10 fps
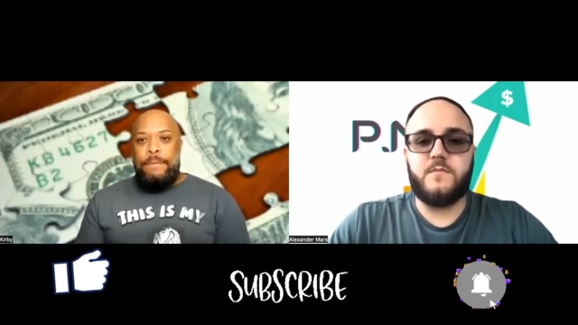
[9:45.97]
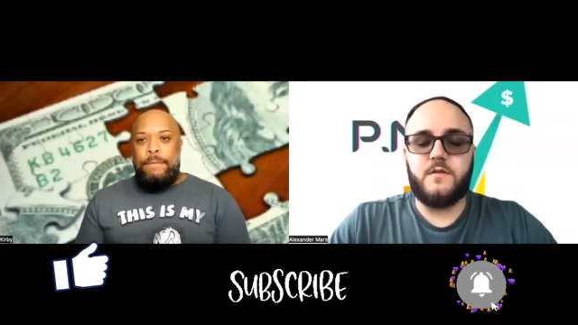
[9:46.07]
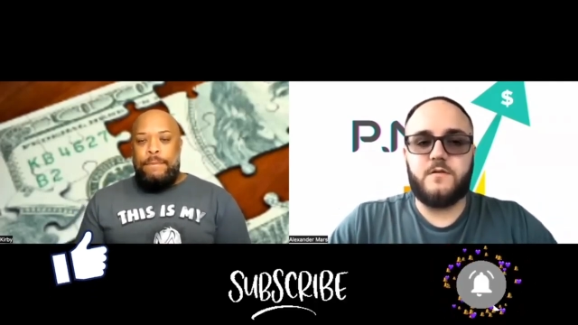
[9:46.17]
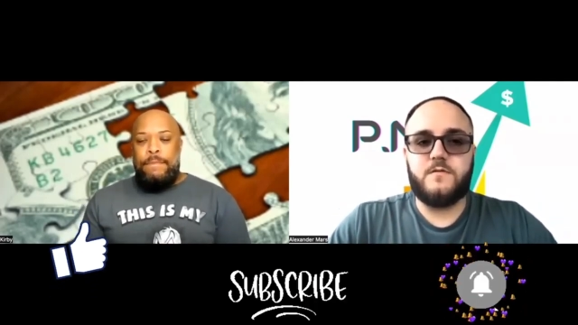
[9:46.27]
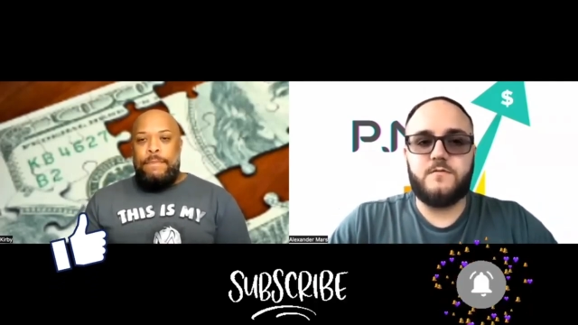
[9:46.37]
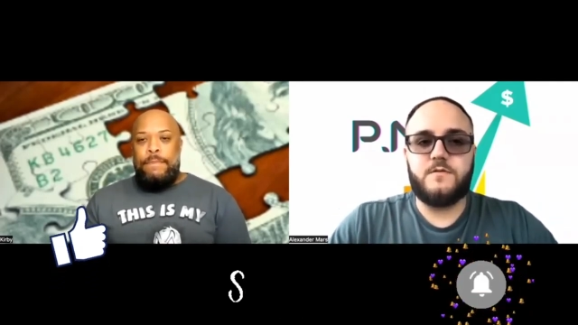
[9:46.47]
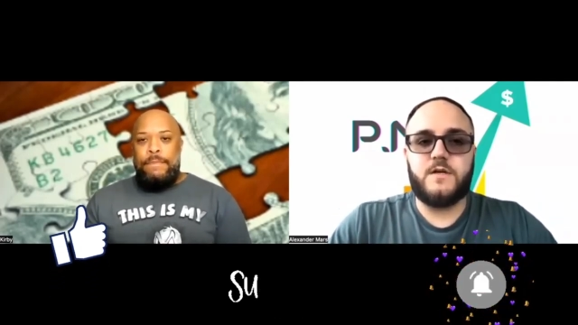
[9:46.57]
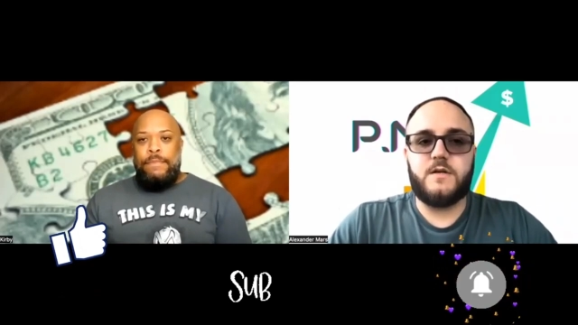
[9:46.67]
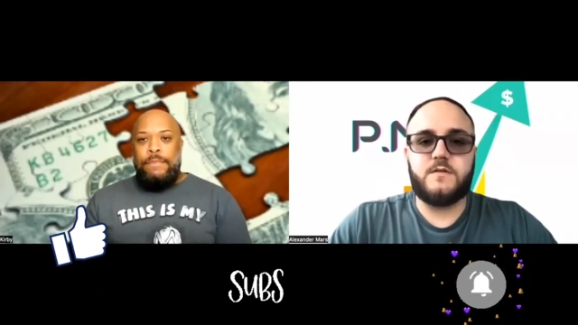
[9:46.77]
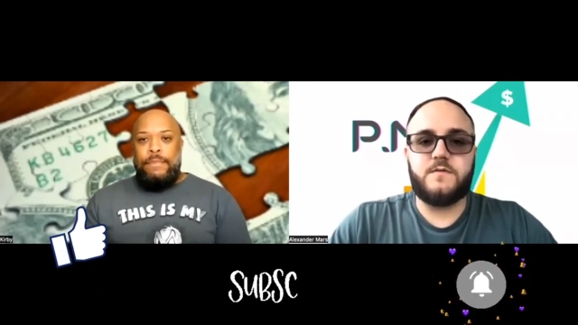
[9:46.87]
Speaker 1: below,
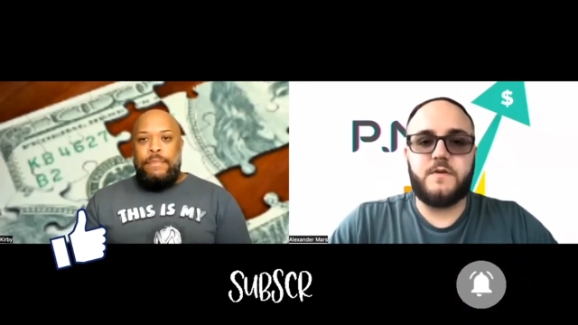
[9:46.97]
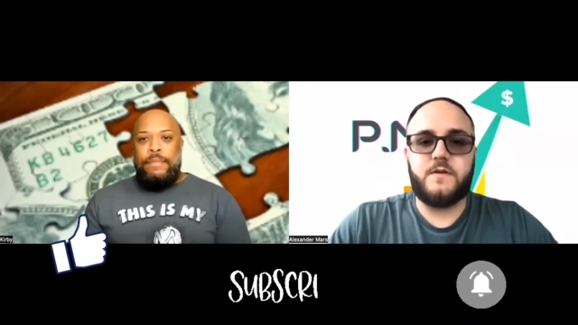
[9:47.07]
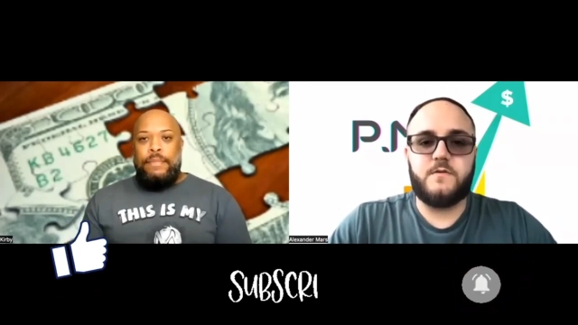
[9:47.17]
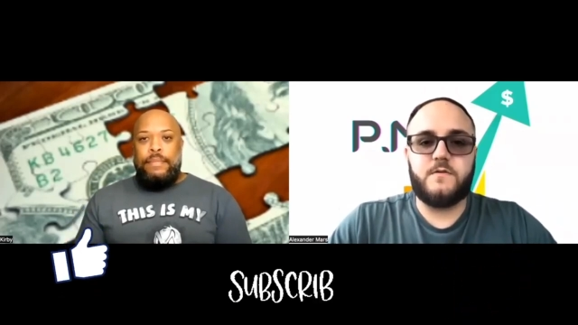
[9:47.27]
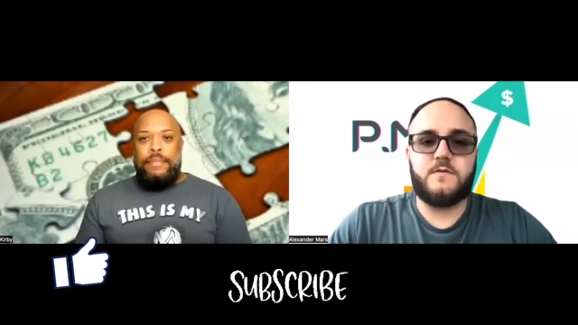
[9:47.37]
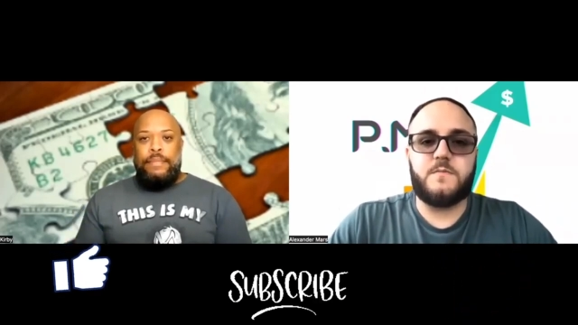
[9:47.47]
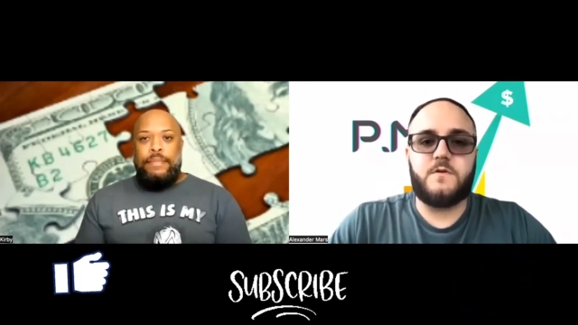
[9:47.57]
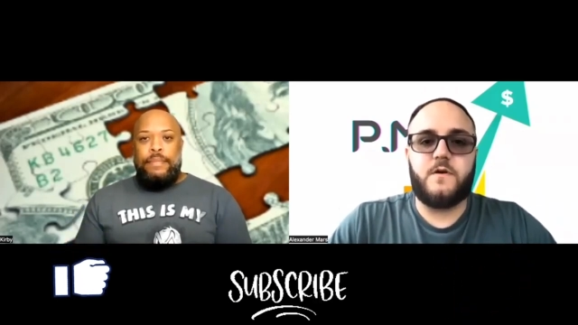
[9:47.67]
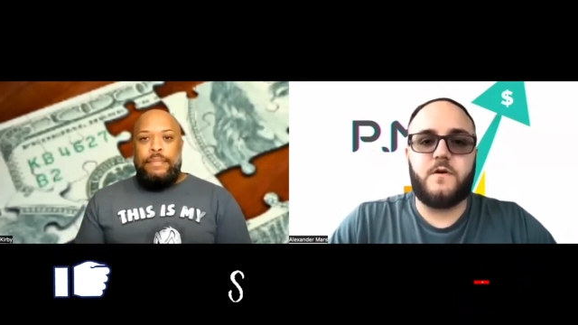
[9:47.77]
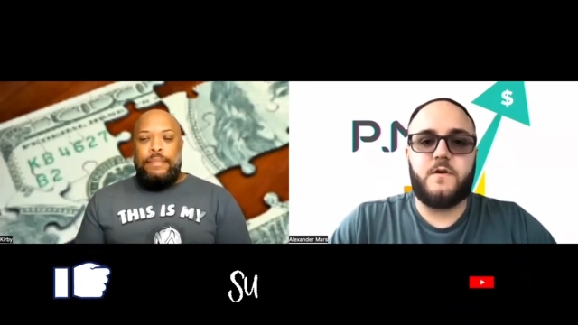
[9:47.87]
share this video,
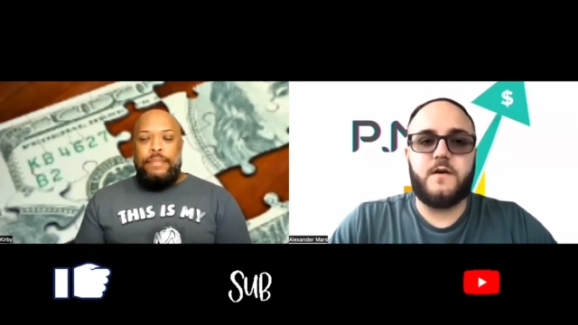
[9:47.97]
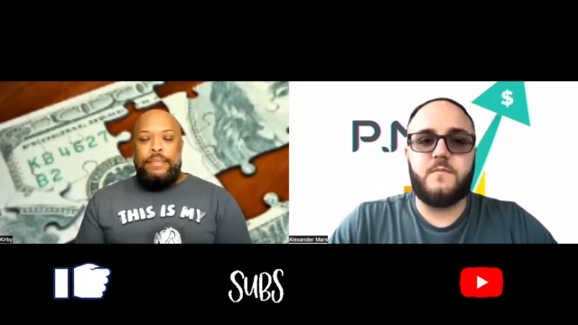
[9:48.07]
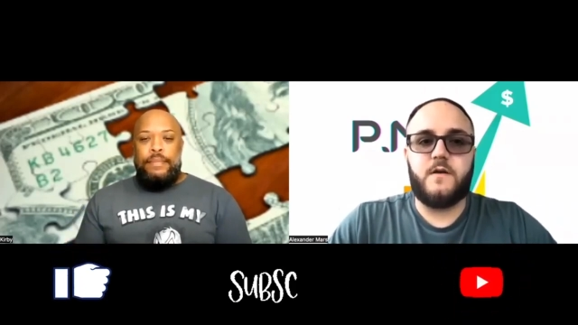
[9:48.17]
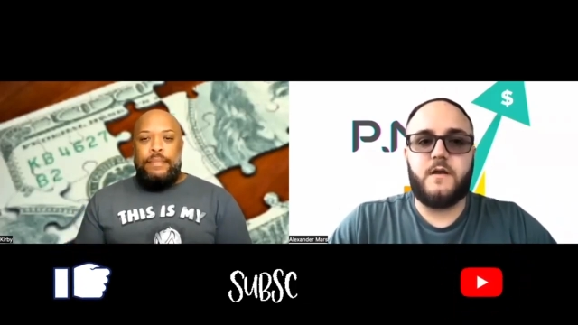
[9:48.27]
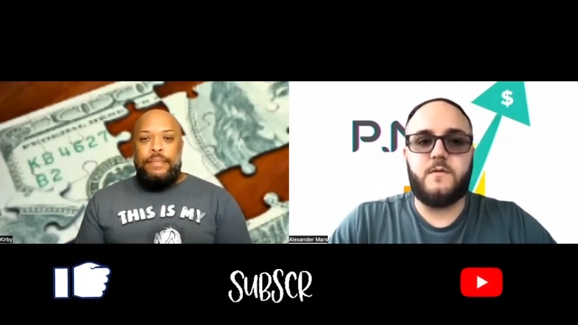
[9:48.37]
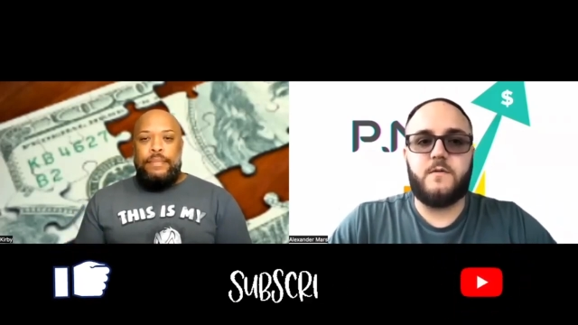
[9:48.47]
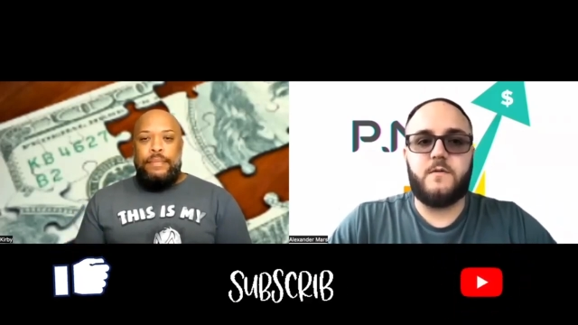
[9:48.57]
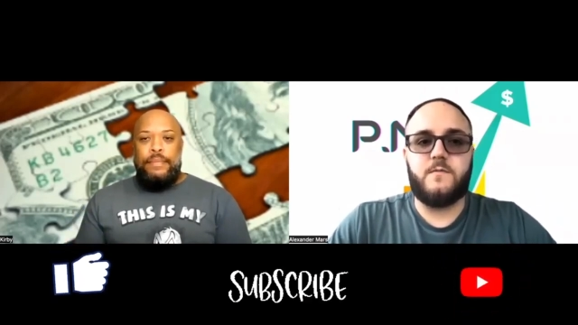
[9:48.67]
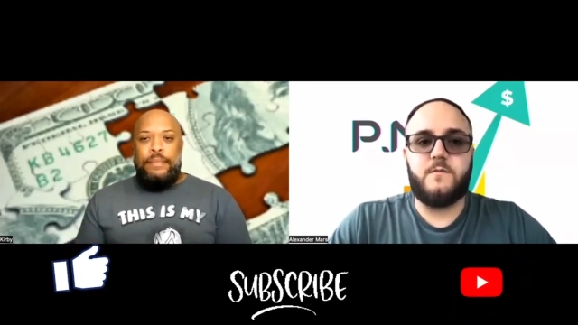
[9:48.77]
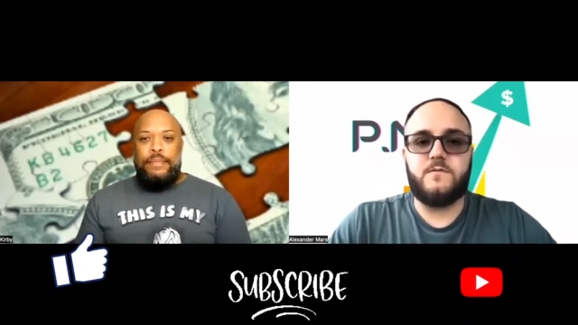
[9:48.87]
subscribe, and
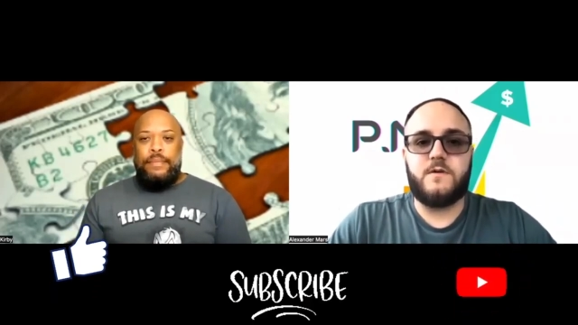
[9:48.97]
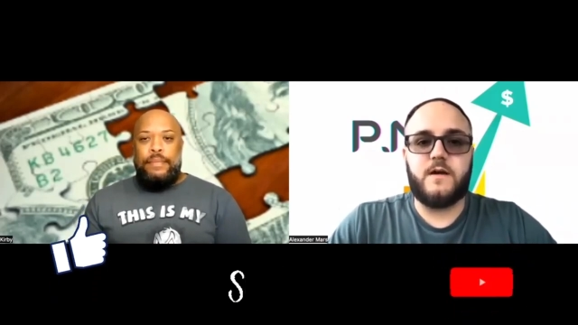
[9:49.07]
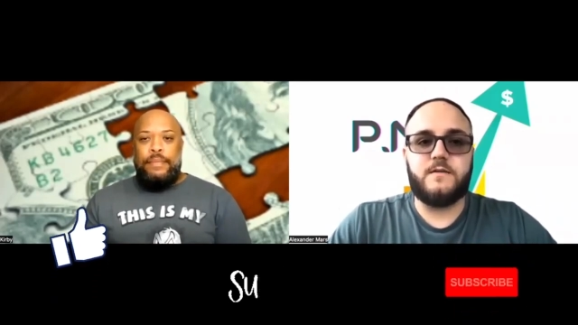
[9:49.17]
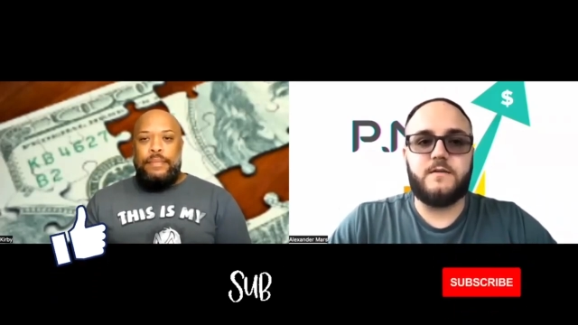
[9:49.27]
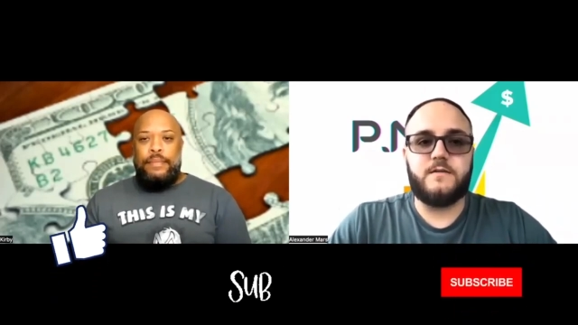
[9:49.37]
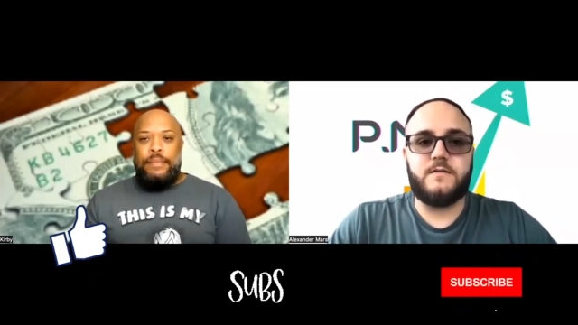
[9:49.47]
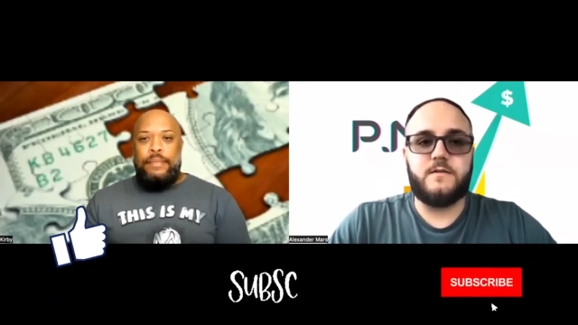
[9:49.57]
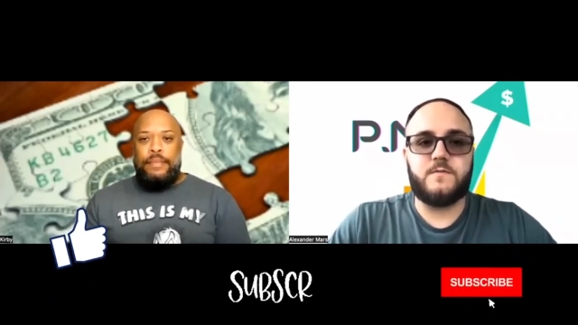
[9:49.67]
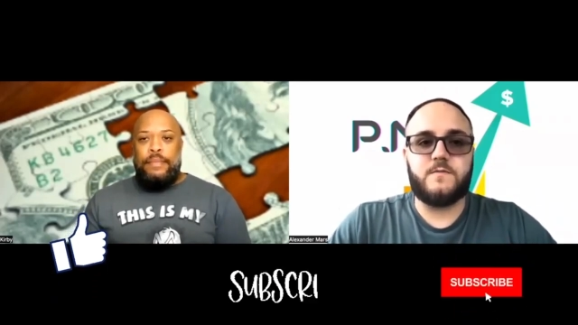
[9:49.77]
we'll see you guys in the next